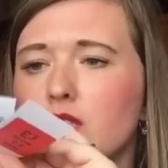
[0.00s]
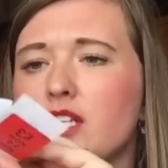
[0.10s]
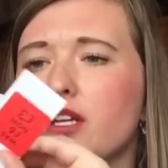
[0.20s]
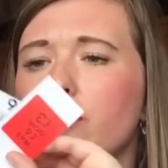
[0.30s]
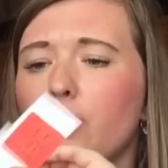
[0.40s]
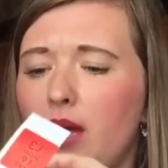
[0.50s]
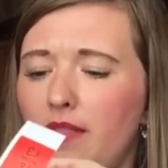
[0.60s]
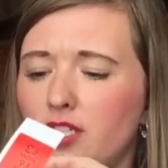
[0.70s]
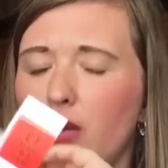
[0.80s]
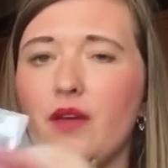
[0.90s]
I don't know why
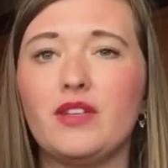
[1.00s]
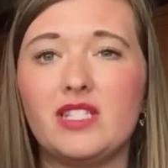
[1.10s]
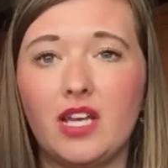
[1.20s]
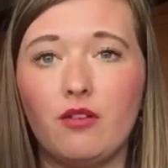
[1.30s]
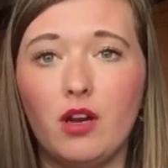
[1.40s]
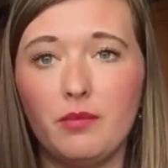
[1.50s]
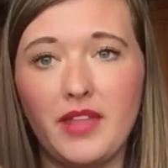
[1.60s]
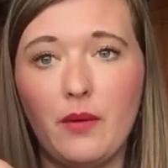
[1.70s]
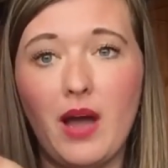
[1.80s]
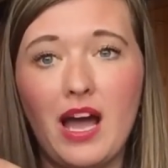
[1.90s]
they don't have a sticker on, but
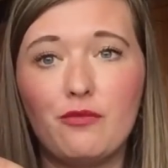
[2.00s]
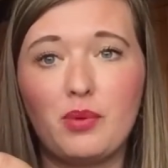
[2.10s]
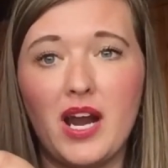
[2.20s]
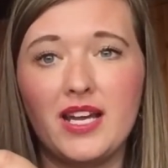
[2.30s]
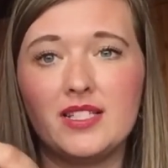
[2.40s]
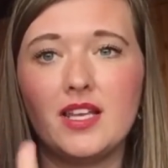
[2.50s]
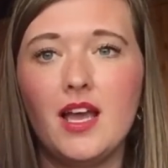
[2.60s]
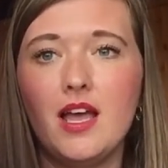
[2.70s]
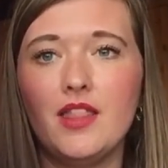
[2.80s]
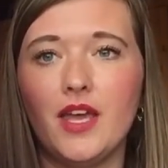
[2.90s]
they were half price.
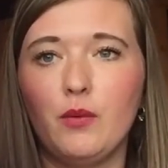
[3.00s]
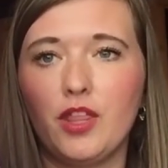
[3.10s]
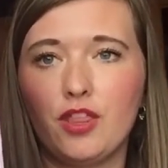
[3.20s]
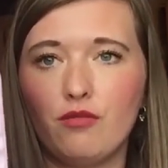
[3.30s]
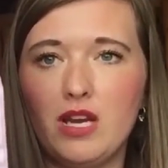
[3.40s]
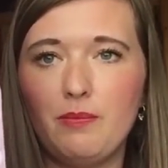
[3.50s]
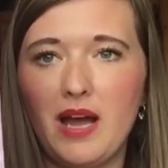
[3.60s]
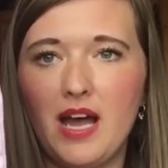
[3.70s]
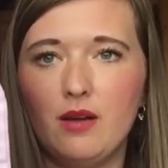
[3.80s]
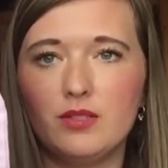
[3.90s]
They were
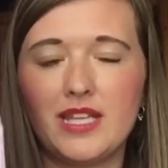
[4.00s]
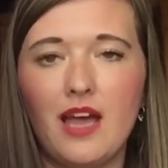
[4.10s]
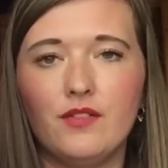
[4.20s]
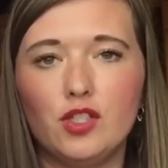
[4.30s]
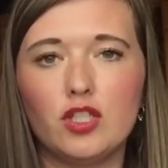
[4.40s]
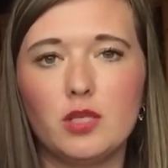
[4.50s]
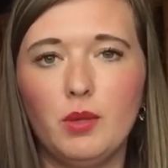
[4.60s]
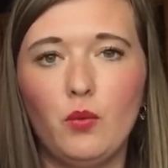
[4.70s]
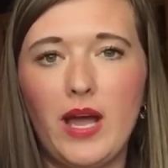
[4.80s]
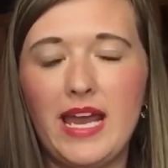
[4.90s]
£3. They have
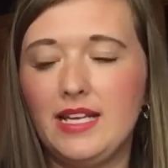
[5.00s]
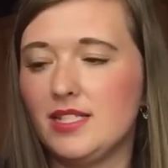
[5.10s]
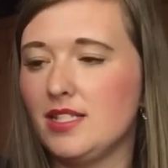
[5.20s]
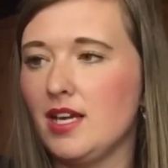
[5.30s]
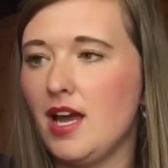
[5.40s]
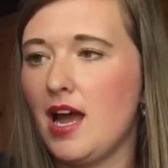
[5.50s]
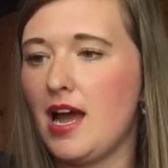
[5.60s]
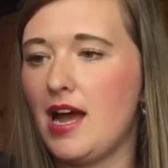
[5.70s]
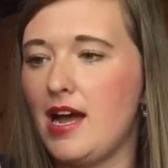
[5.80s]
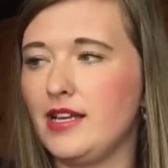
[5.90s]
adjustable waist.
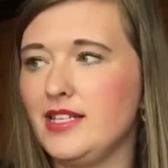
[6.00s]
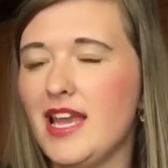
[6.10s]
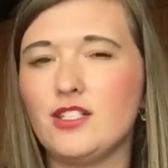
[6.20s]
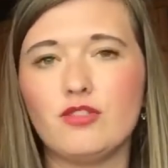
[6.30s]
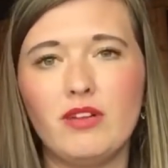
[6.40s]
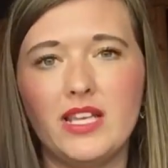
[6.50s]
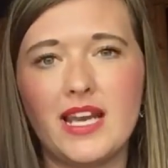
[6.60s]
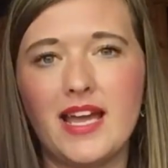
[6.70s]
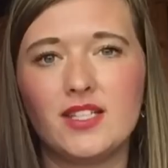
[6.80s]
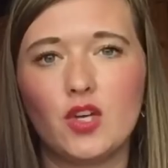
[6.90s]
And yeah, just really
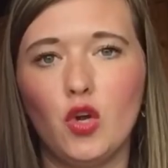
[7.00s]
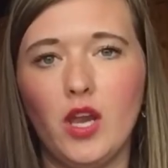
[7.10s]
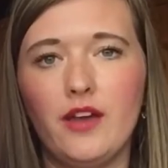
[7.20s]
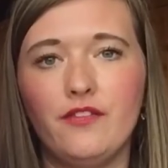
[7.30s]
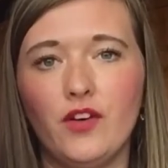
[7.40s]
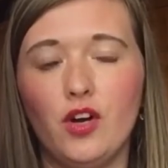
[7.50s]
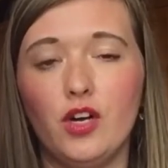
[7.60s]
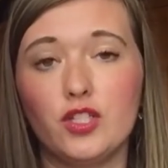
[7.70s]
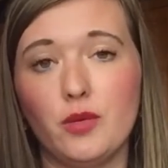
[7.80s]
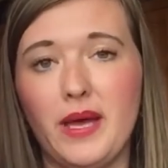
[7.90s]
nice colour
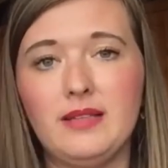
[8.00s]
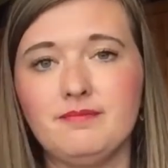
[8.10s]
for summer.